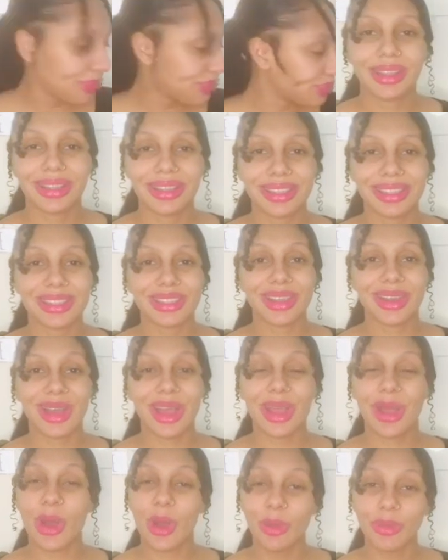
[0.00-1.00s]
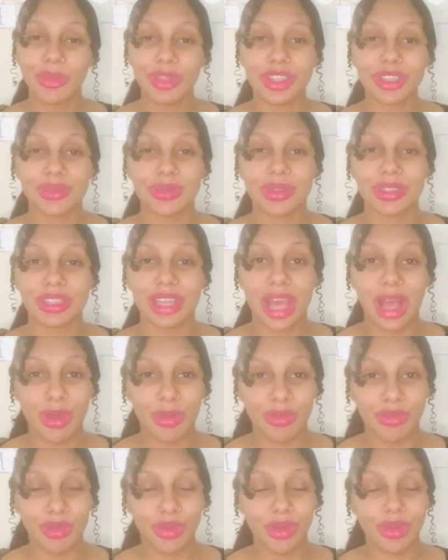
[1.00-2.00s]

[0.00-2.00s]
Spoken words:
So I hope this was helpful.